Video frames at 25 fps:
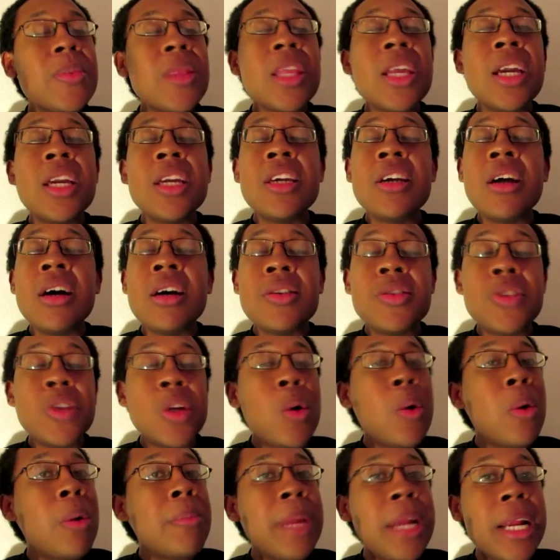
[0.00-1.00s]
Y'all
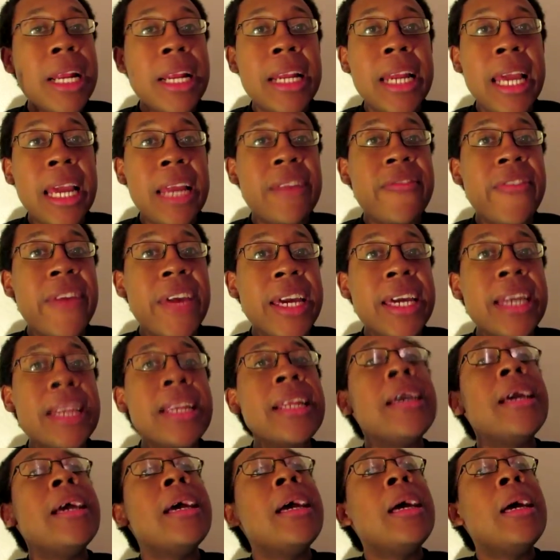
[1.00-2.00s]
know I'm not a Nate fan,
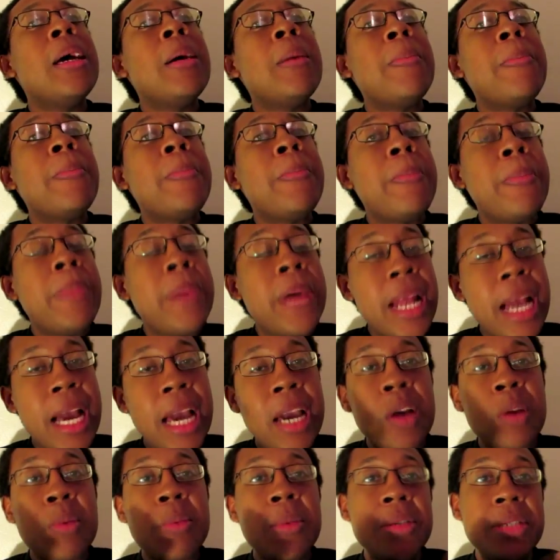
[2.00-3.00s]
but
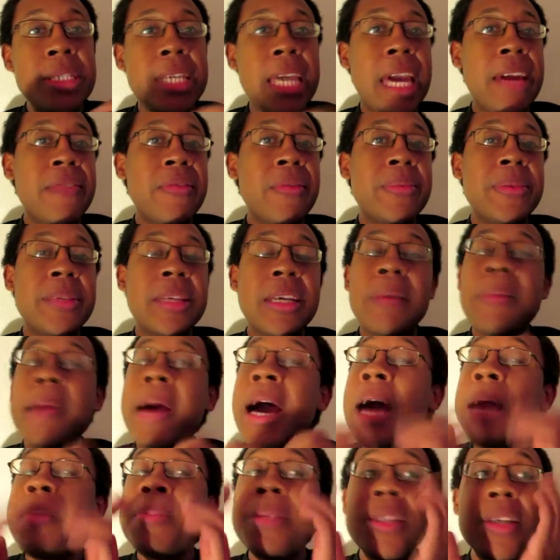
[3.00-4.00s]
I almost gave him some.
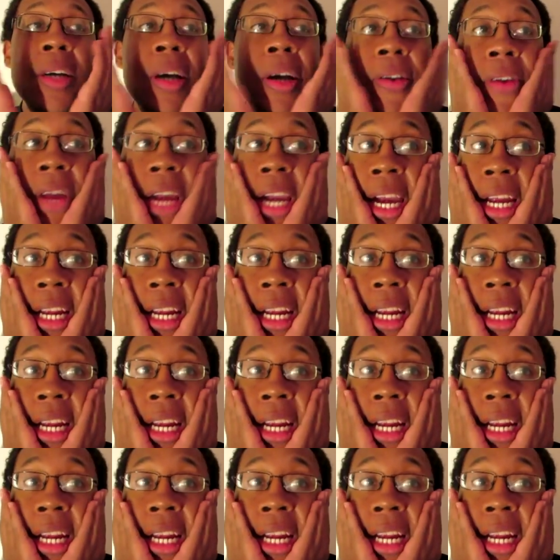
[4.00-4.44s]
I'm sorry,